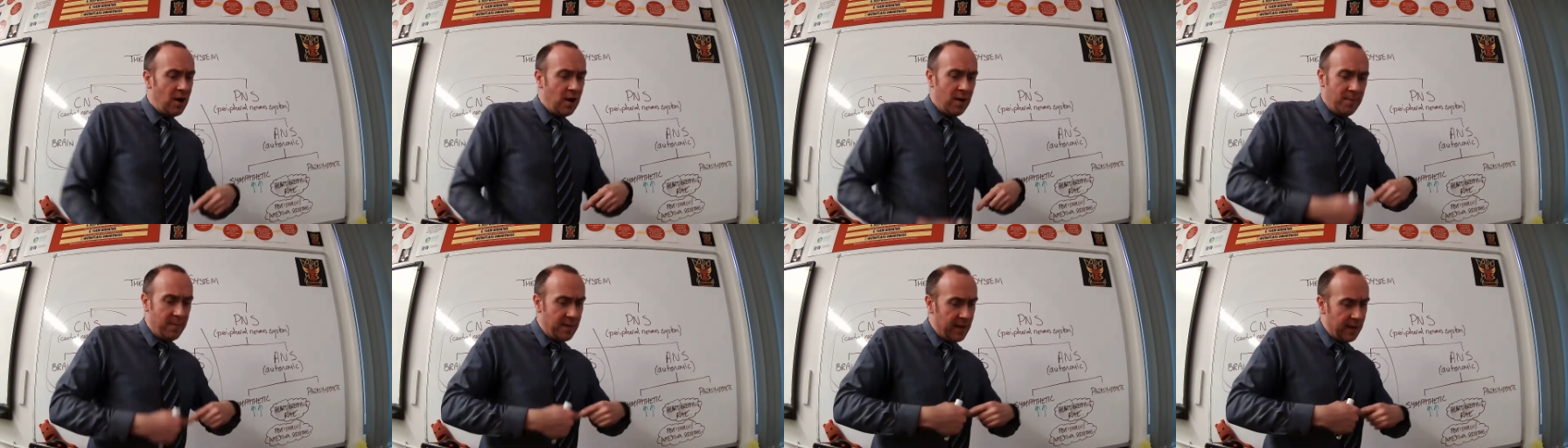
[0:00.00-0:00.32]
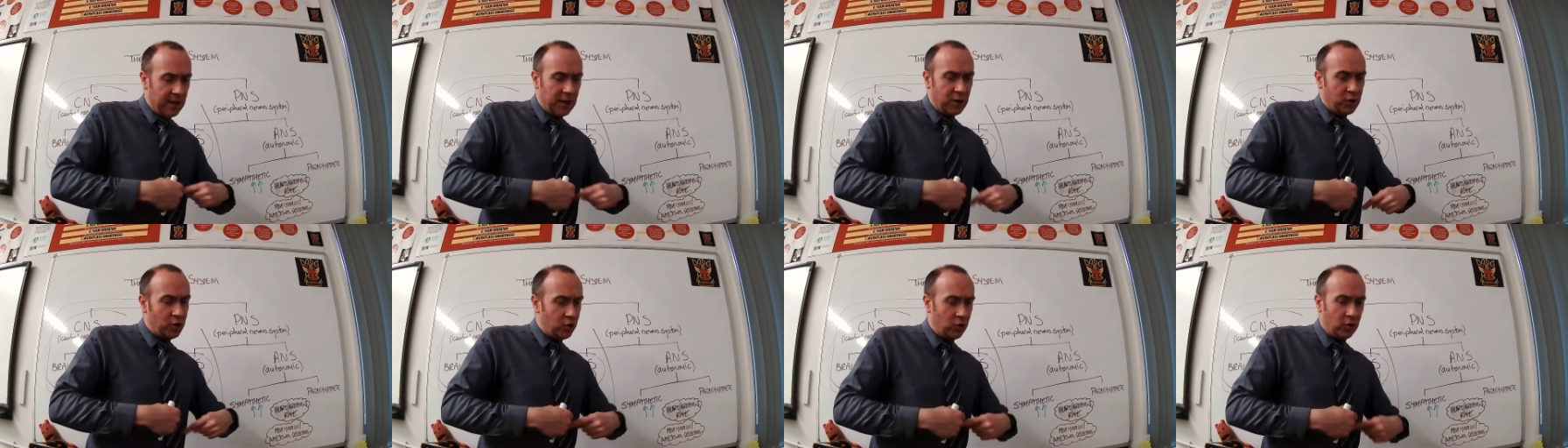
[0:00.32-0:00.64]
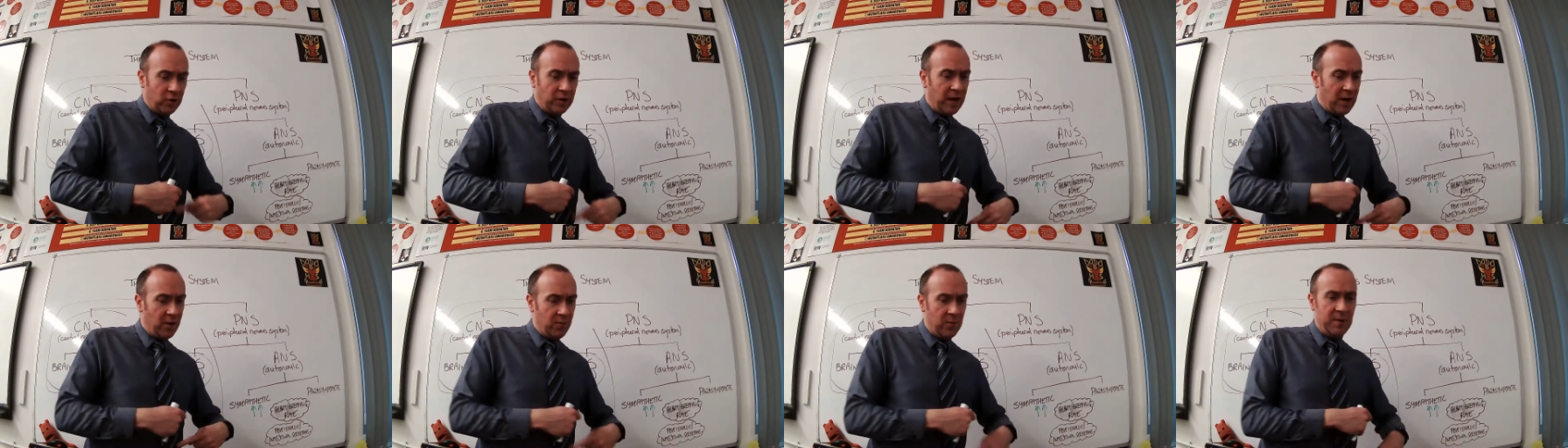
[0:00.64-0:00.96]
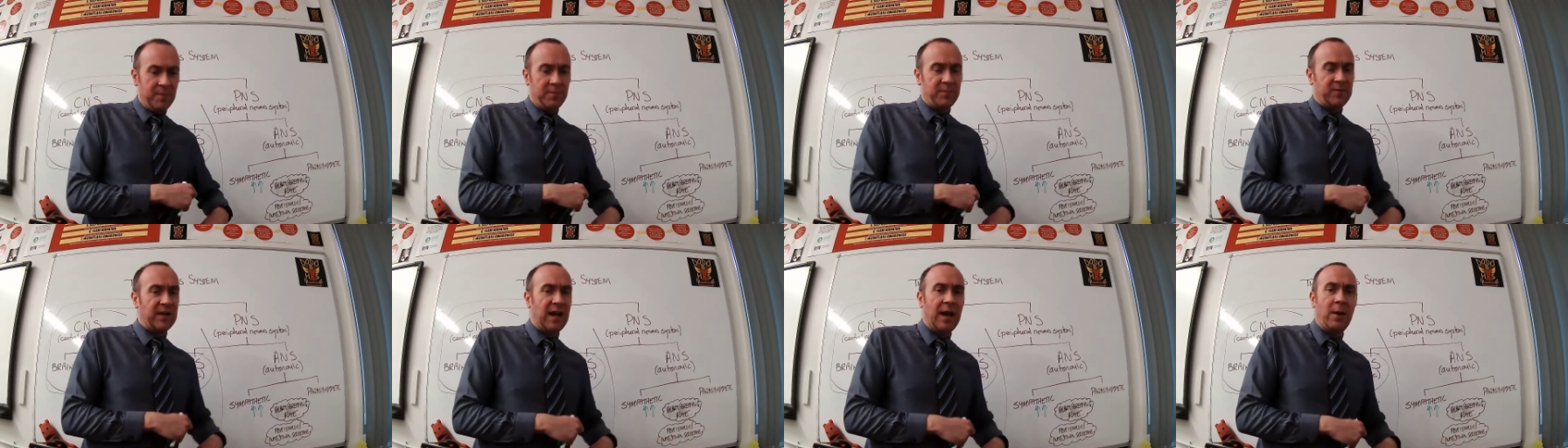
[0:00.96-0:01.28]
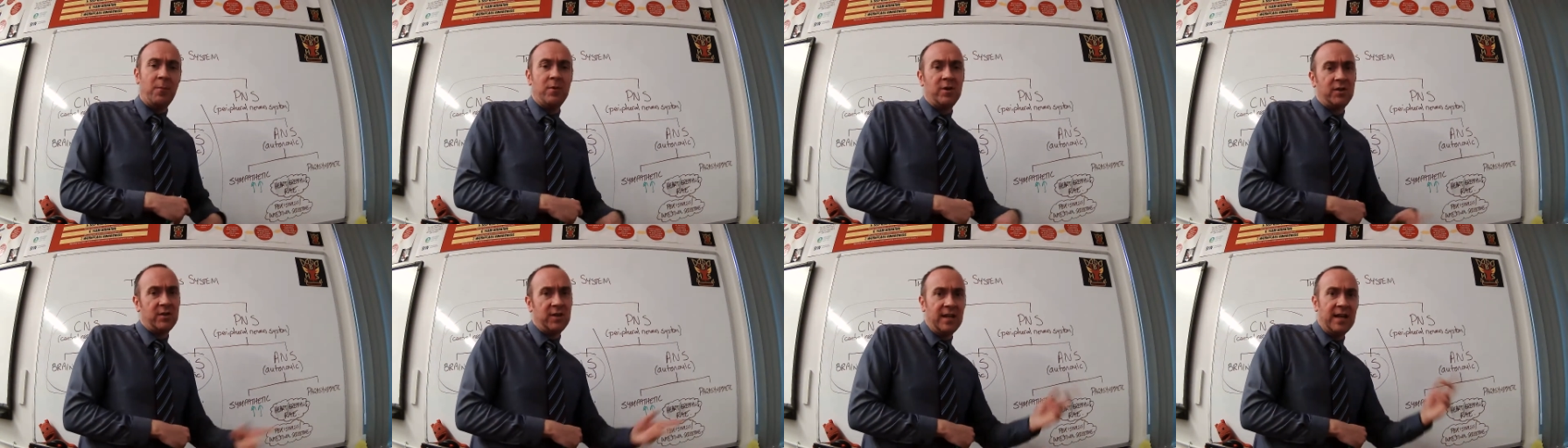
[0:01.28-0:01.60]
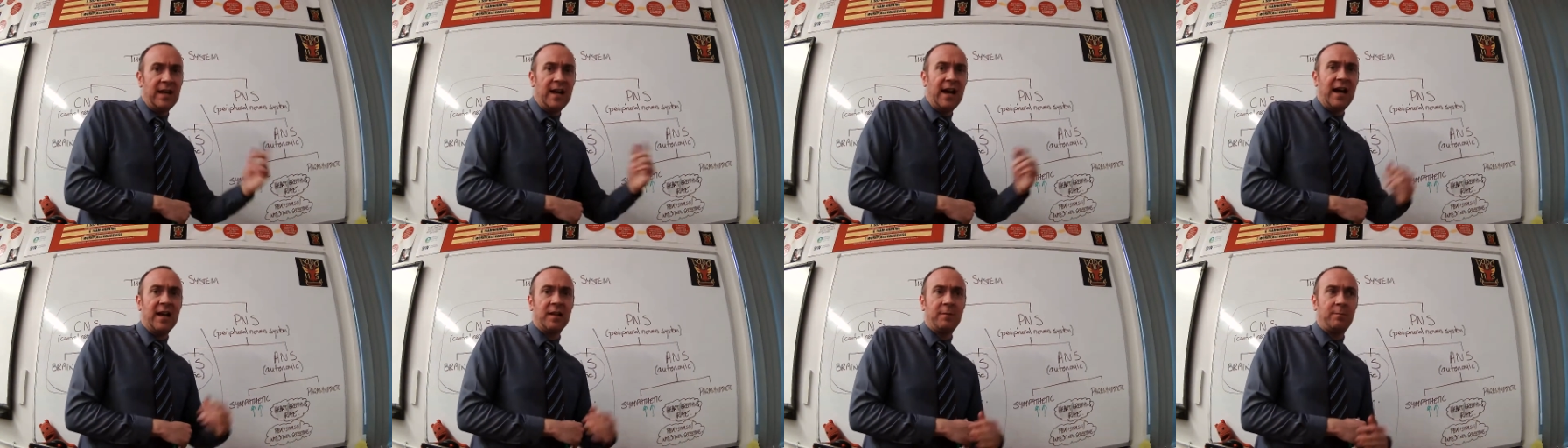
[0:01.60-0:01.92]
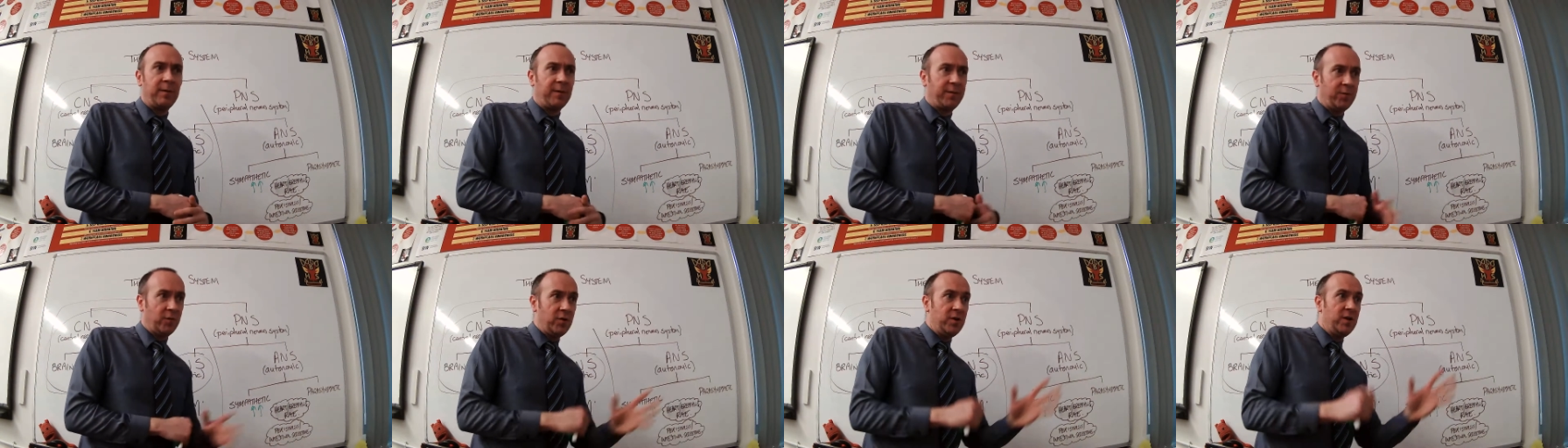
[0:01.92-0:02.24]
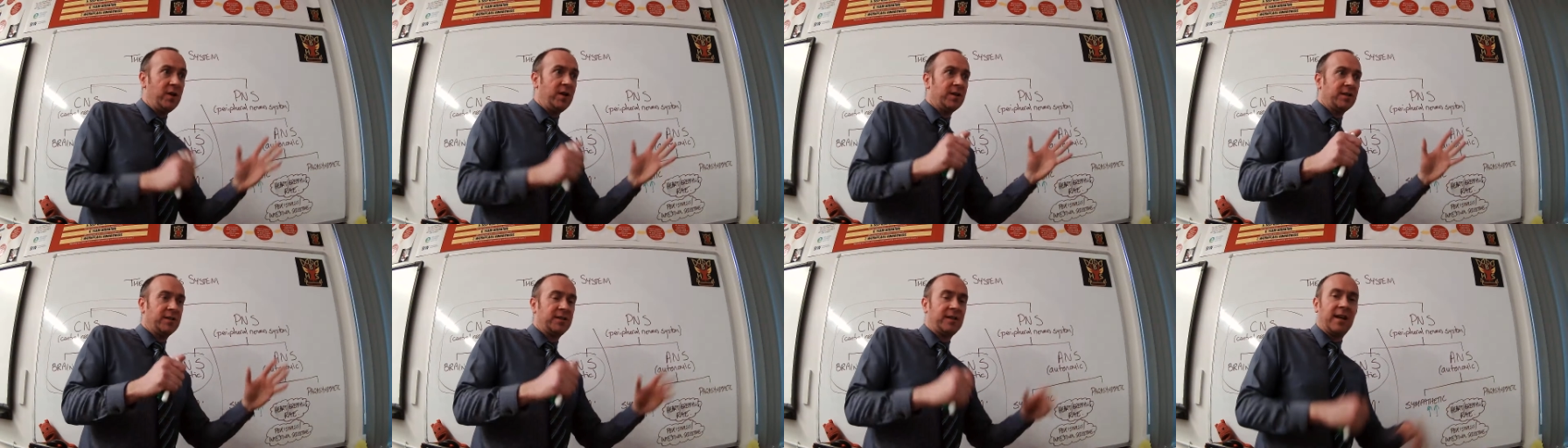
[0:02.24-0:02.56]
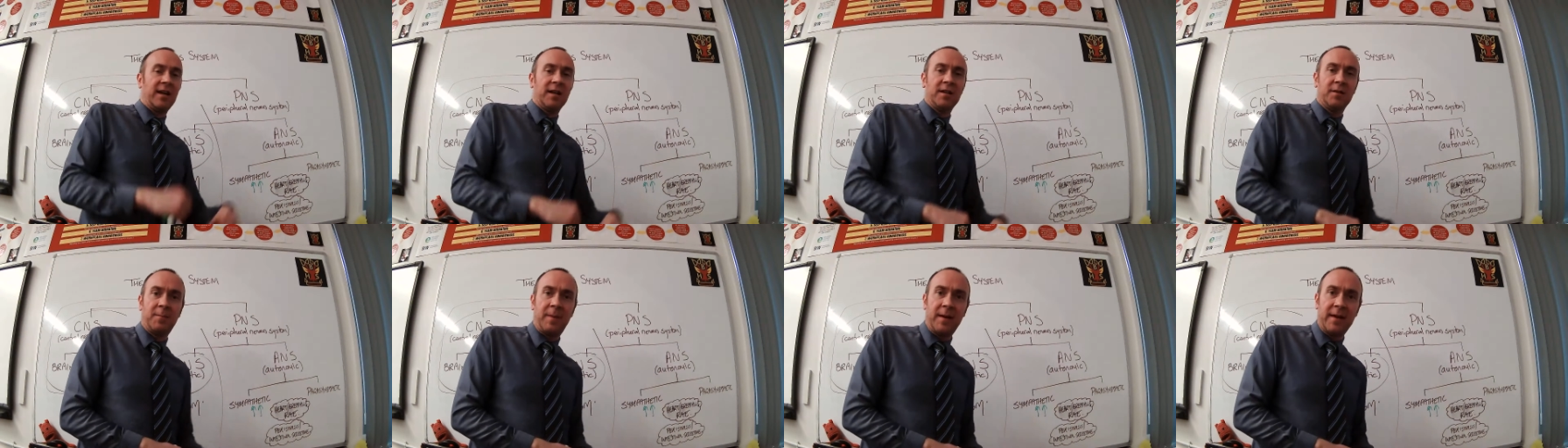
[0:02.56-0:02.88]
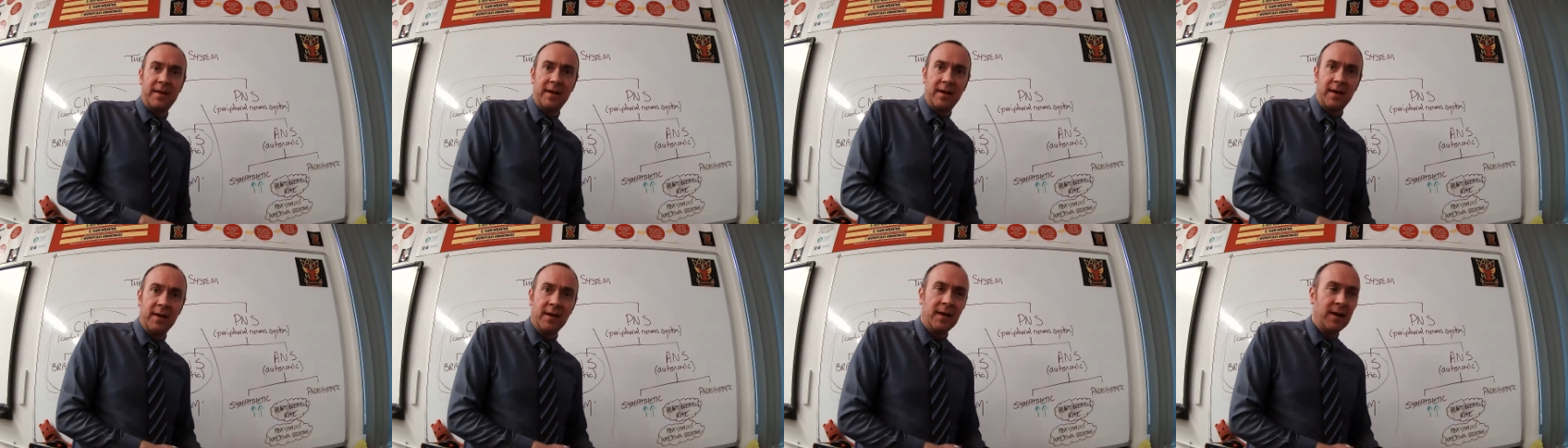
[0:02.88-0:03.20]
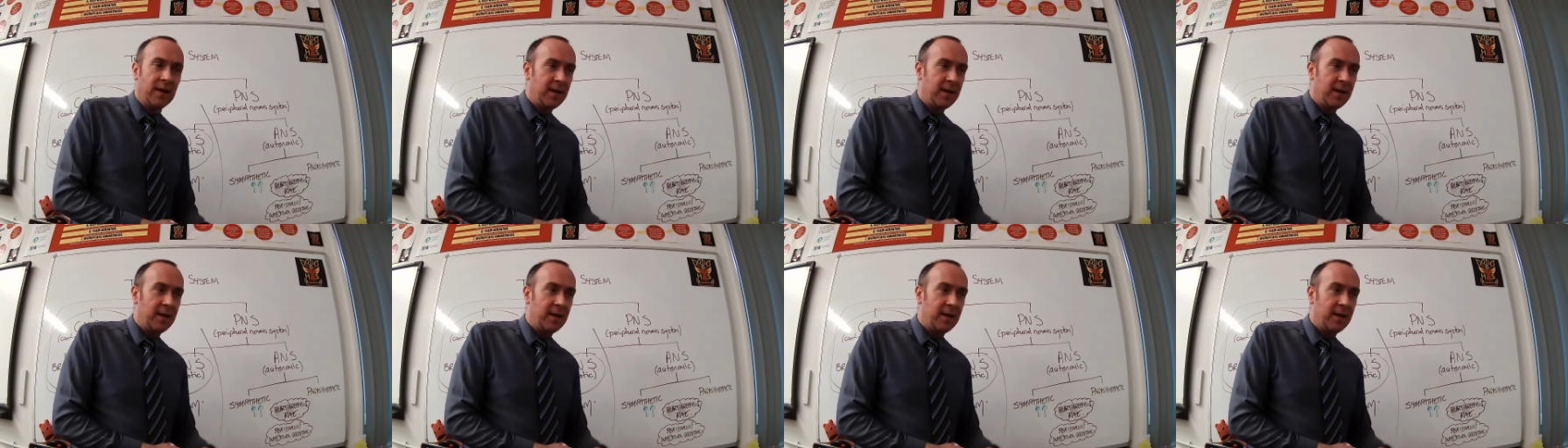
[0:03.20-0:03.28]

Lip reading: making sure that wee sandwich that you had before you get scared by the